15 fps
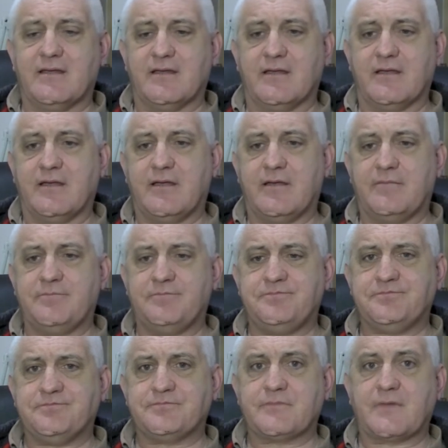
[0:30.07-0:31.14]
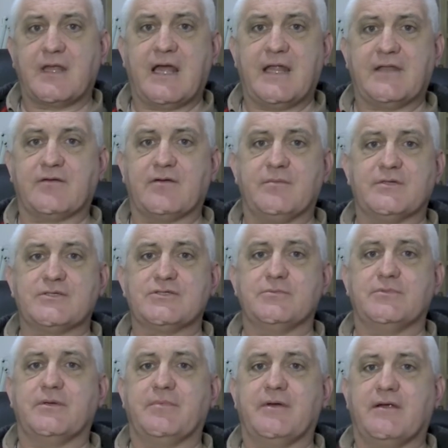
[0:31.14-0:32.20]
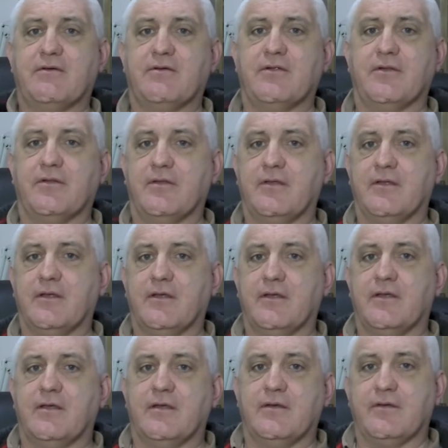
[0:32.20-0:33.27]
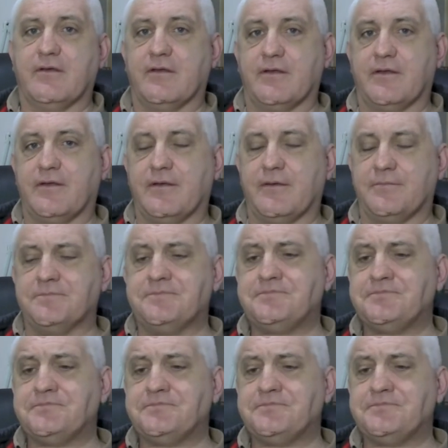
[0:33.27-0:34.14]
And I've got my summer apparel on